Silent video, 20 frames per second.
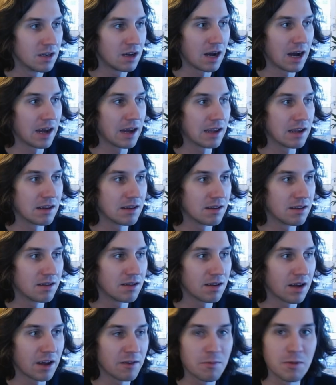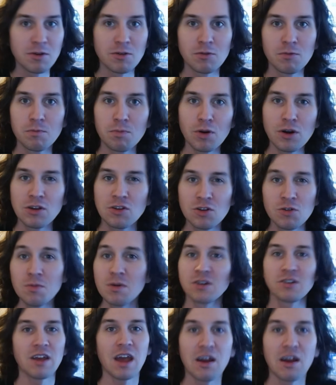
I've been putting too much